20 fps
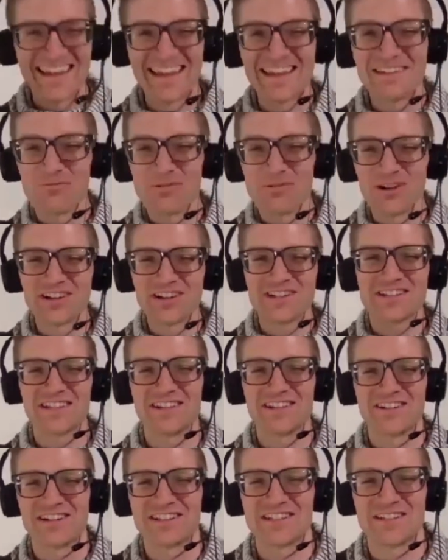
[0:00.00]
it works
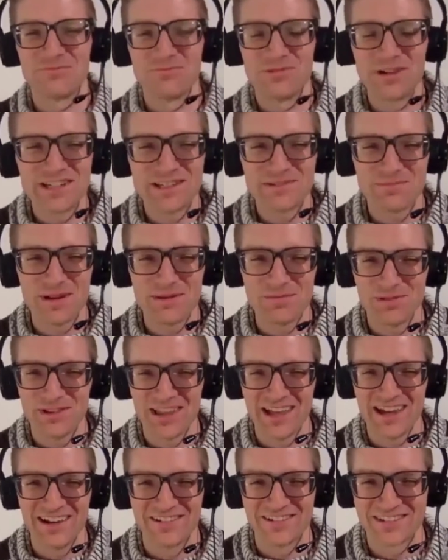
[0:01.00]
though, because it weeds
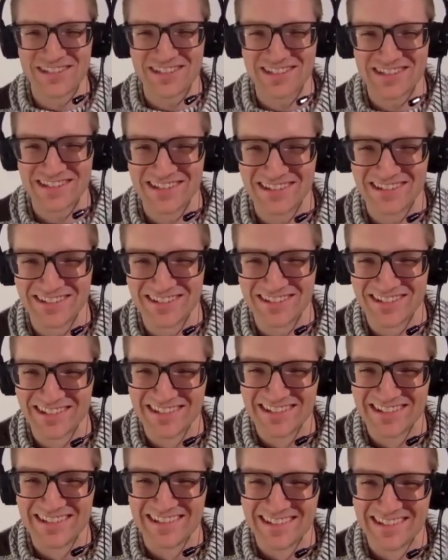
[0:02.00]
people out. So
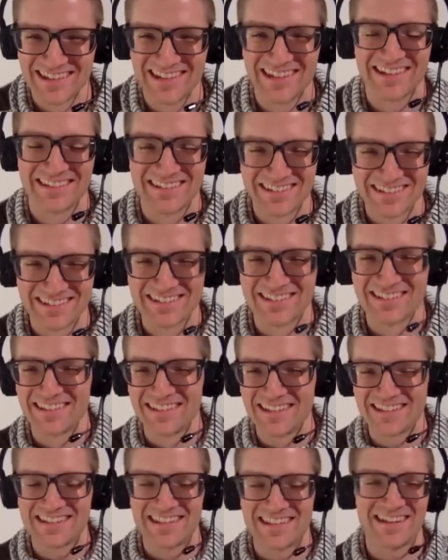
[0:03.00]
yeah,
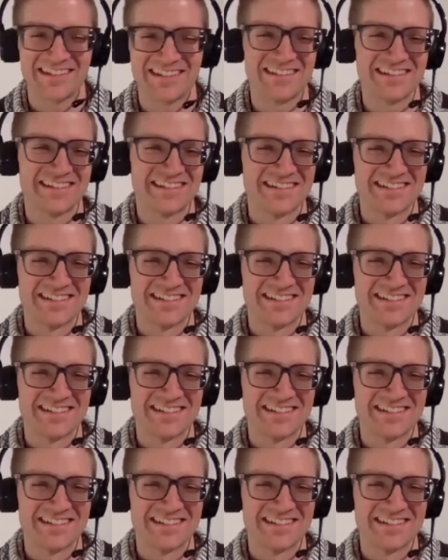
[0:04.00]
exactly.